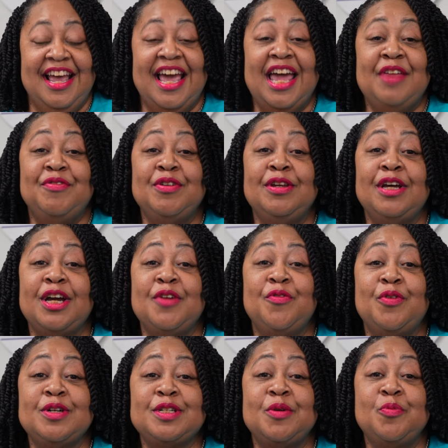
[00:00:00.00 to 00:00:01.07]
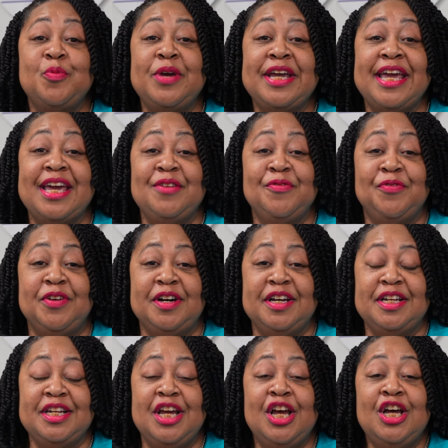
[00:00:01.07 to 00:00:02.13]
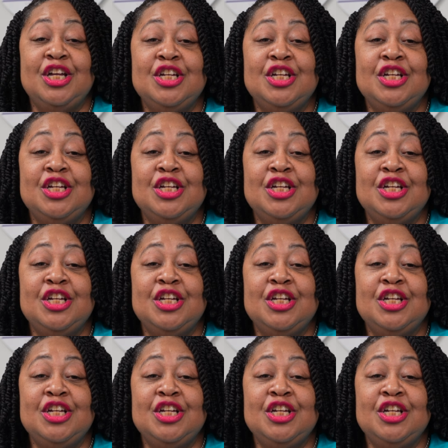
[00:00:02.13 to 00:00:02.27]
And if you're looking for some weekend fun,